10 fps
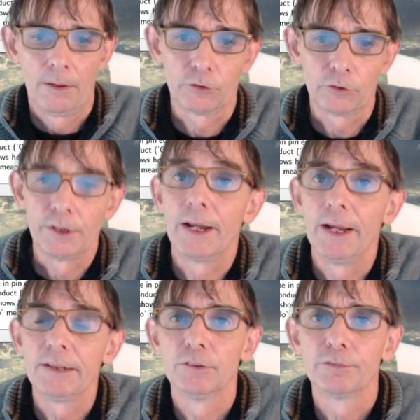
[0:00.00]
Just a
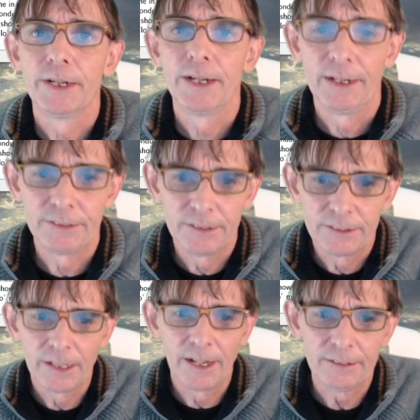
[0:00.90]
negation of a negation
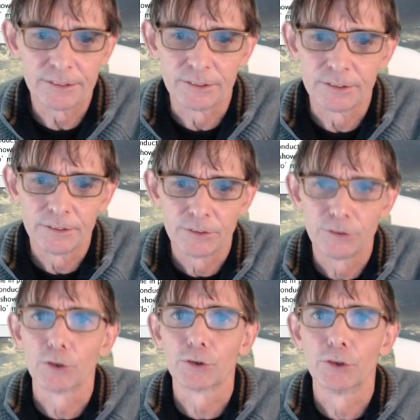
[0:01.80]
is a negation.
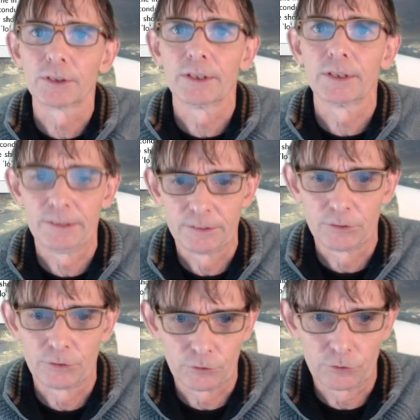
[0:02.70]
Not is
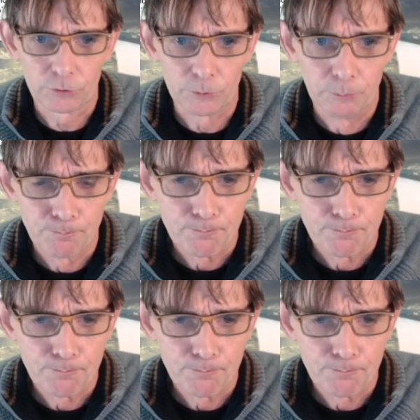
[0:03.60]
true.